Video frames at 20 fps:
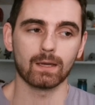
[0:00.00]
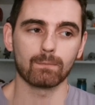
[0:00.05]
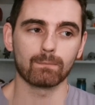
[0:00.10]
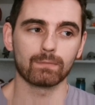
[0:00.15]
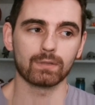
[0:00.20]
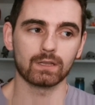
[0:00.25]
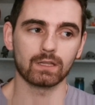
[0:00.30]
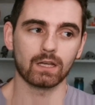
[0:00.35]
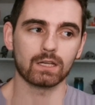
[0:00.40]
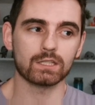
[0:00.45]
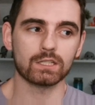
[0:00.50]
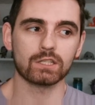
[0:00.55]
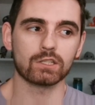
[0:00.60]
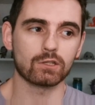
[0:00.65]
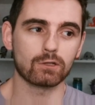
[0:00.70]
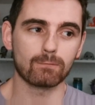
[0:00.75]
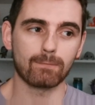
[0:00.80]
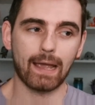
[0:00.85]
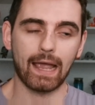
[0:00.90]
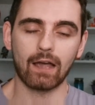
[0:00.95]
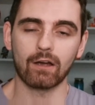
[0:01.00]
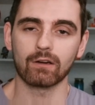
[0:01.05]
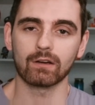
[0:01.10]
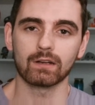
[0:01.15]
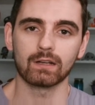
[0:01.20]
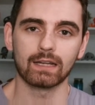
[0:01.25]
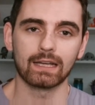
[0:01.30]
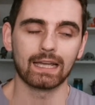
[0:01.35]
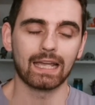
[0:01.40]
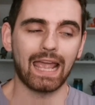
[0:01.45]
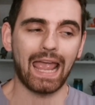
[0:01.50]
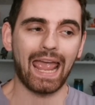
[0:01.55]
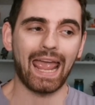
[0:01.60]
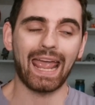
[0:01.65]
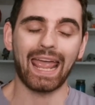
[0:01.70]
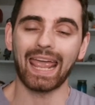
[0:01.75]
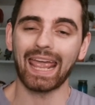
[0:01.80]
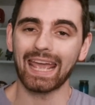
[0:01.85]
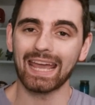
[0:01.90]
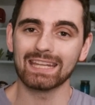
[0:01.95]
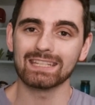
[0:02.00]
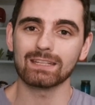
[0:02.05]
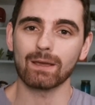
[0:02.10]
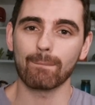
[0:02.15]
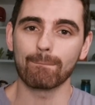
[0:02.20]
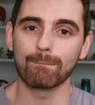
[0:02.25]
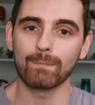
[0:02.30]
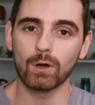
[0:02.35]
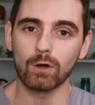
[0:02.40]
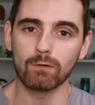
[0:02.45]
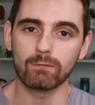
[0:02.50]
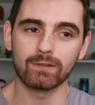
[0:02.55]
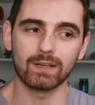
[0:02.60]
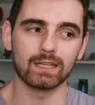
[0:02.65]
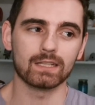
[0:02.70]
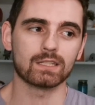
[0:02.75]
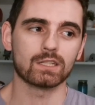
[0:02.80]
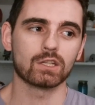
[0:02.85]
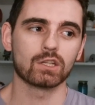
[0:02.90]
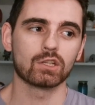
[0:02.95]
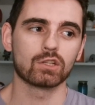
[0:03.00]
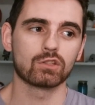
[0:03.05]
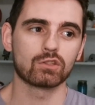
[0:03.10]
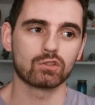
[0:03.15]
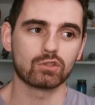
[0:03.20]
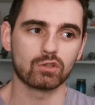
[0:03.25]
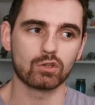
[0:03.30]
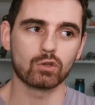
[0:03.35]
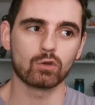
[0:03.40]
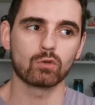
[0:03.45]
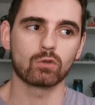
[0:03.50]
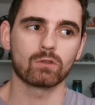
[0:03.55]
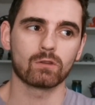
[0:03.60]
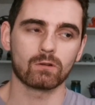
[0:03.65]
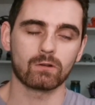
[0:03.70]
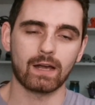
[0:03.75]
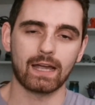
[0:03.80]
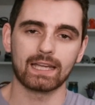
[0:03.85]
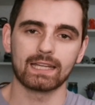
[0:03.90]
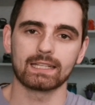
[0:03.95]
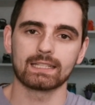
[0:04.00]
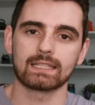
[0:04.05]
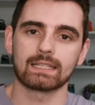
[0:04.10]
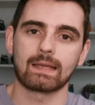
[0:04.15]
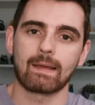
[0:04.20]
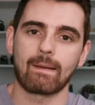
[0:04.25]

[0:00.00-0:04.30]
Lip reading: plus 2 power and move it to the right.